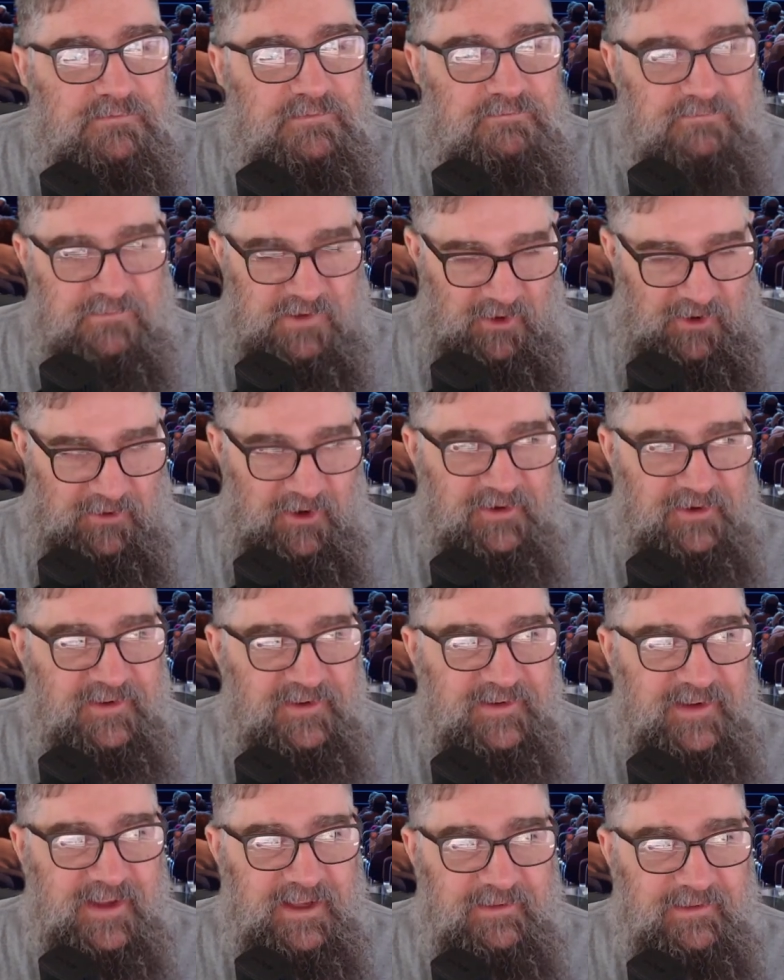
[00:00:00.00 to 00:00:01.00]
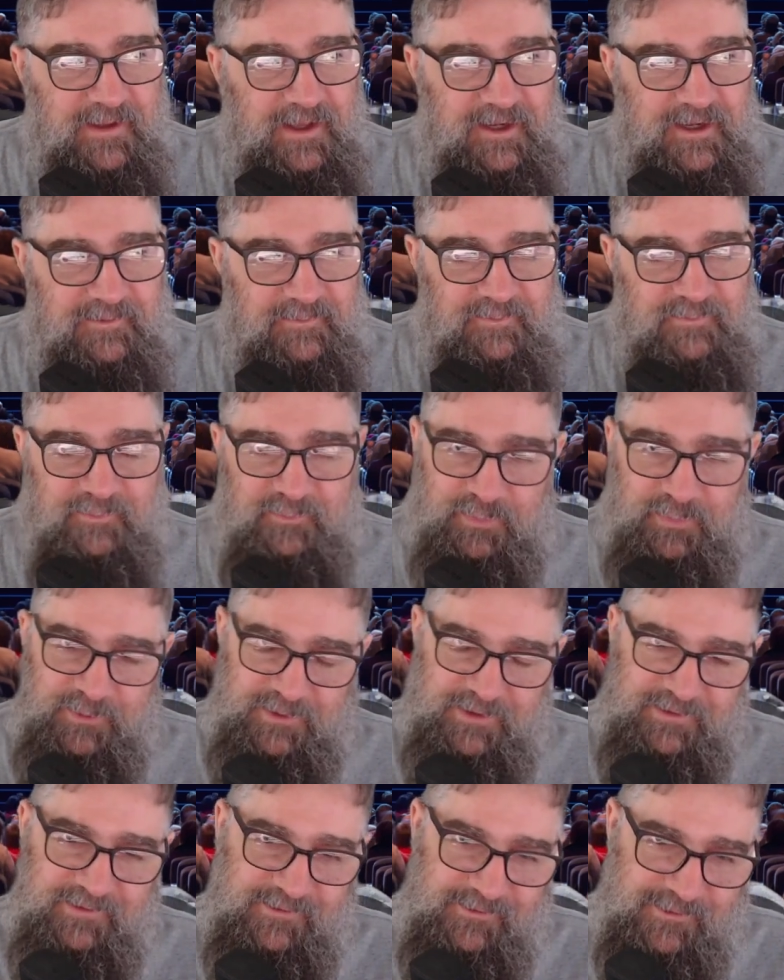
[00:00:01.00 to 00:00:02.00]
Don't understand that, but
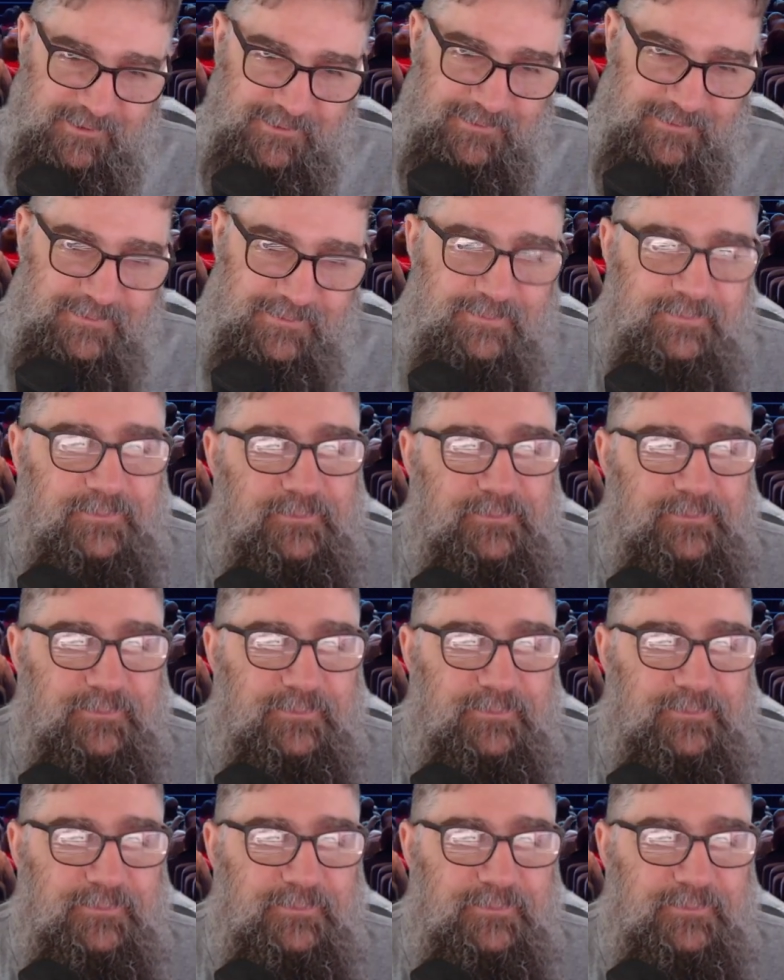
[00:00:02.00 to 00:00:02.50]
it's true.